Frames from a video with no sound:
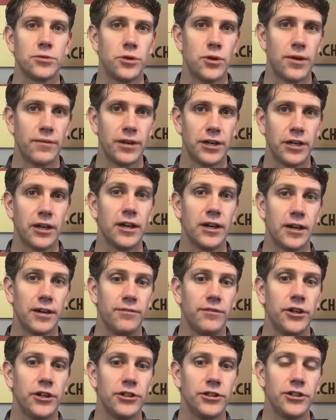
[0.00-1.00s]
we don't have a
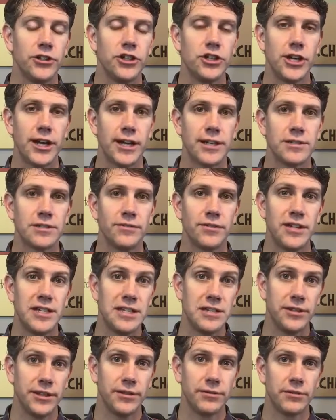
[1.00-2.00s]
very good chance of
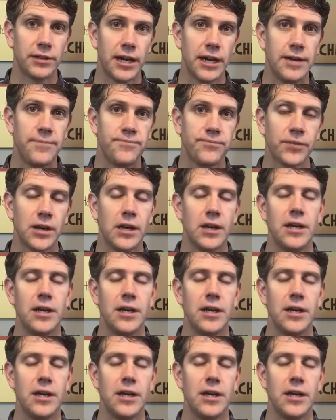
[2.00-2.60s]
healing, okay?